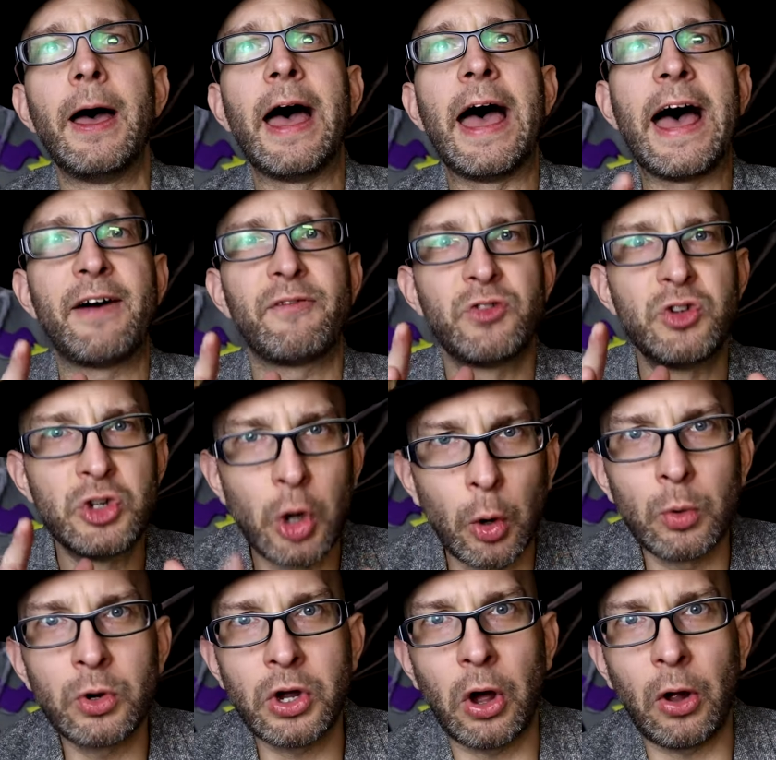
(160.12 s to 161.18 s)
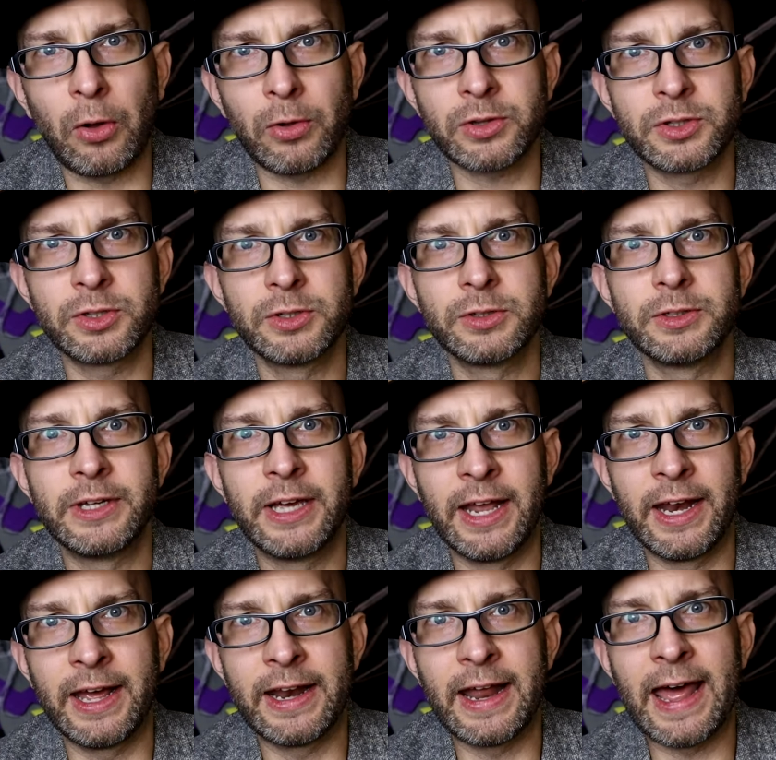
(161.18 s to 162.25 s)
have no cult in
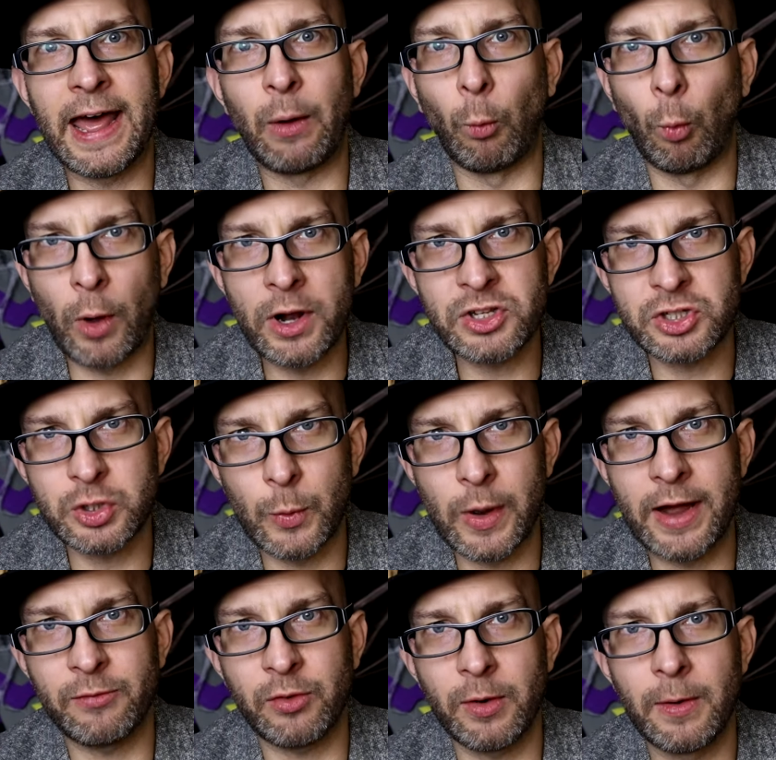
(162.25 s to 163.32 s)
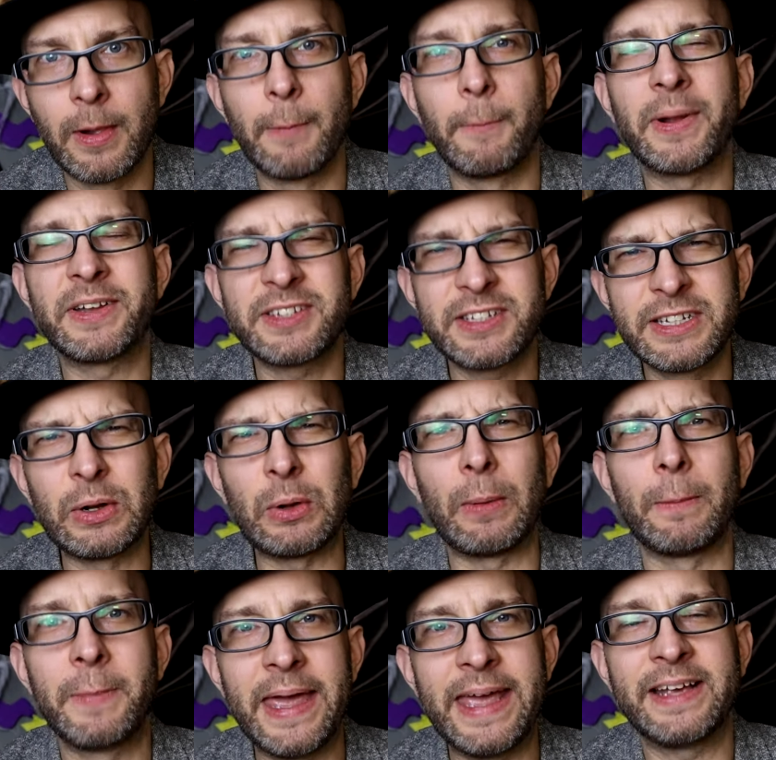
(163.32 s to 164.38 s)
it whatsoever, but still
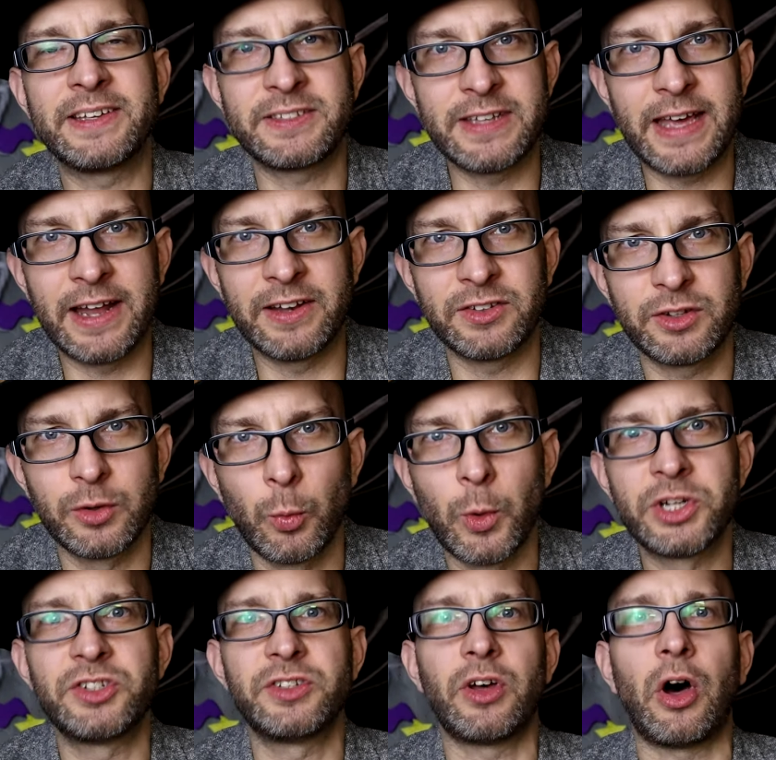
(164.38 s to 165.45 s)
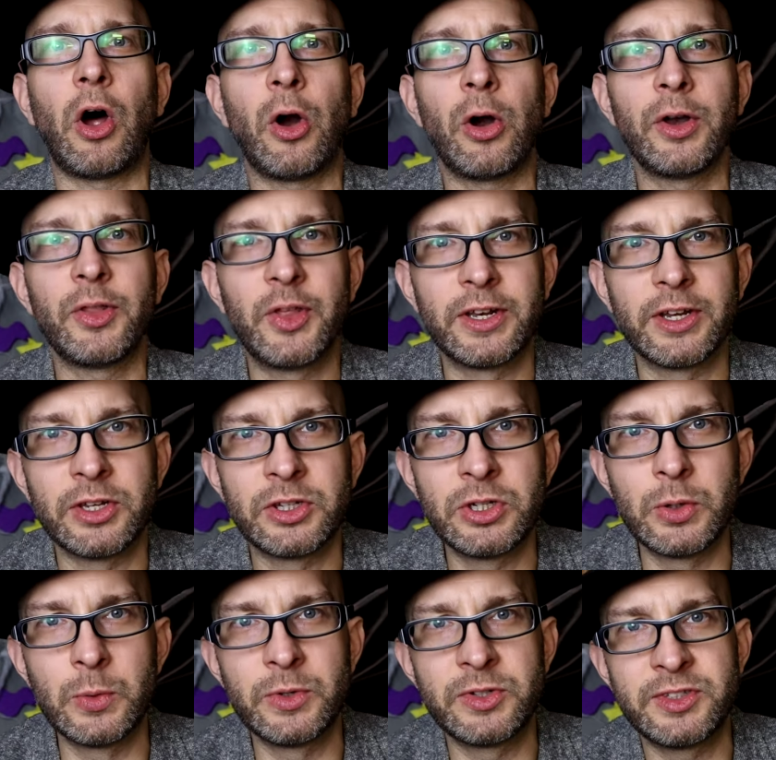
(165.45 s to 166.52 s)
make sense, which is a hard thing to
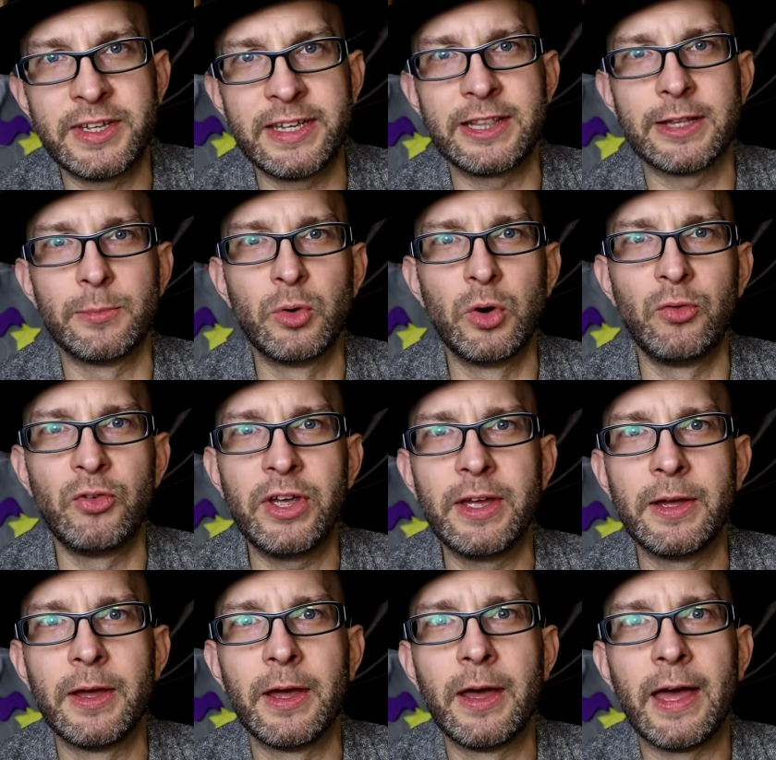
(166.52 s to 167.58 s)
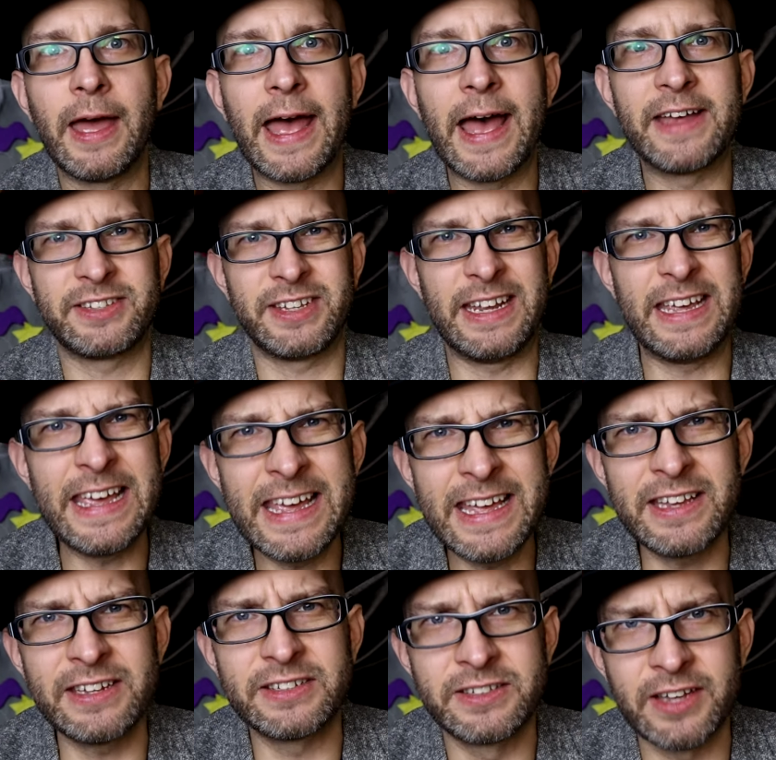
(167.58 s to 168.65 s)
do seeing the movie as it
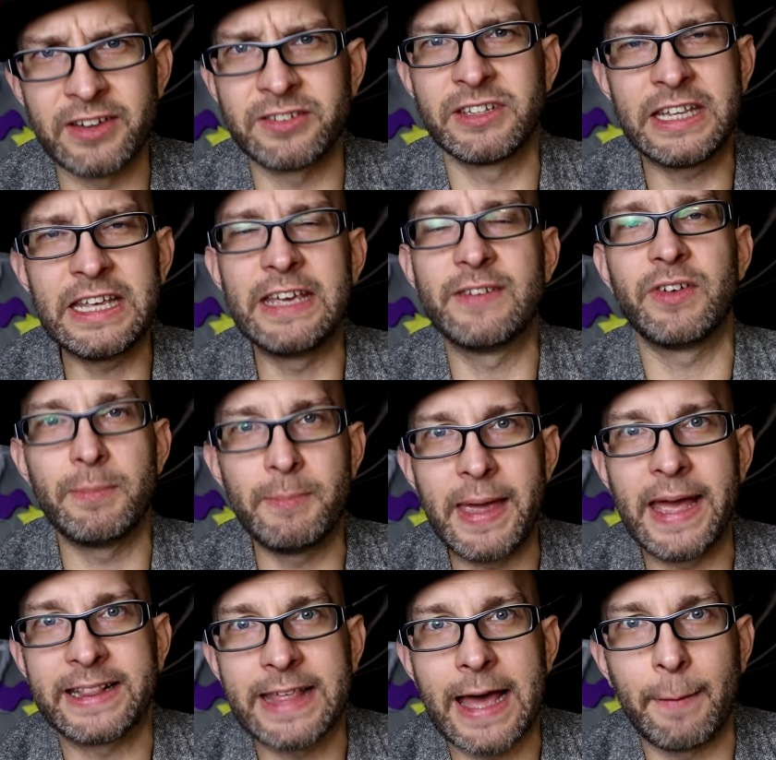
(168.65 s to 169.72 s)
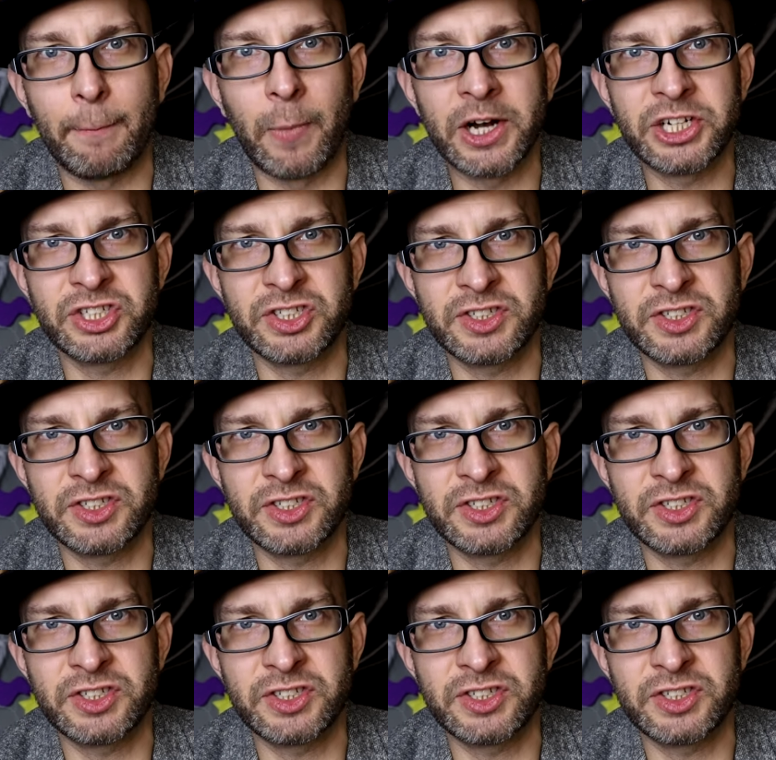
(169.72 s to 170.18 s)
is doesn't even make that much